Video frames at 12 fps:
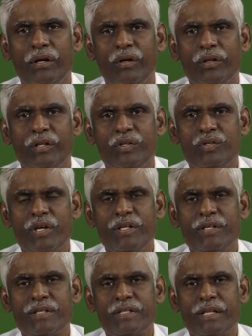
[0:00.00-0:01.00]
to the
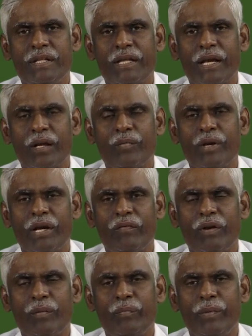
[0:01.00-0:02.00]
changes in the economic
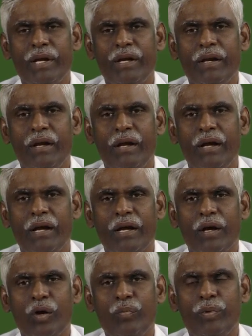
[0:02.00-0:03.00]
development, and
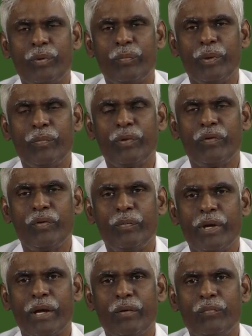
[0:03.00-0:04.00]
how people will
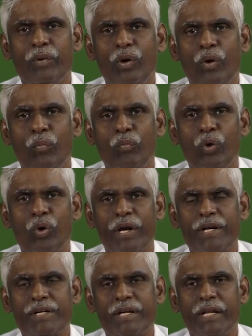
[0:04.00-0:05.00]
become more
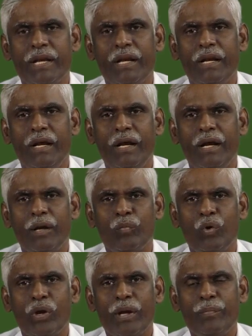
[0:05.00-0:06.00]
rational and
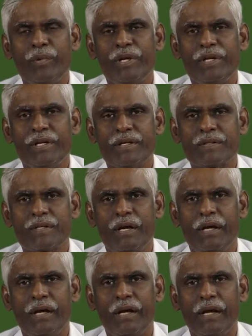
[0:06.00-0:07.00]
more ambitious
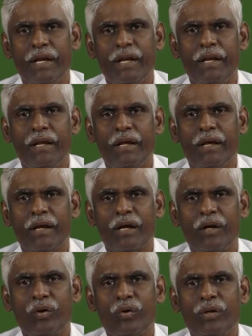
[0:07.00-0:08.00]
in
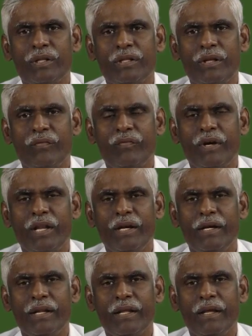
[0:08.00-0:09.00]
controlling their
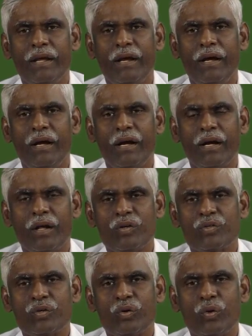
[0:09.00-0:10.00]
fertility, and
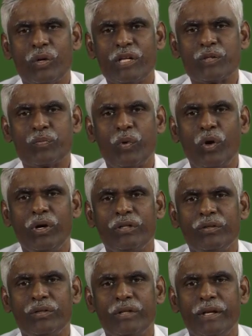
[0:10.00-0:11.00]
also to
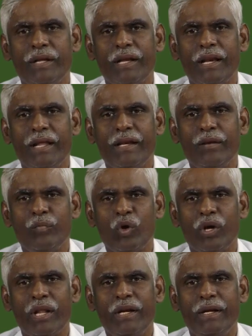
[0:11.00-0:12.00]
respond to the decline in
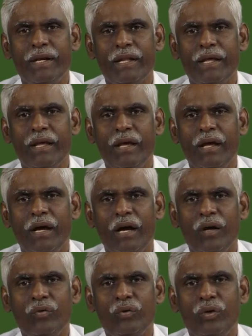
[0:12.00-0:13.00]
mortality,
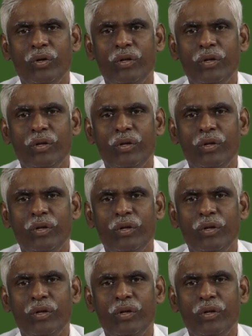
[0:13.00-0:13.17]
how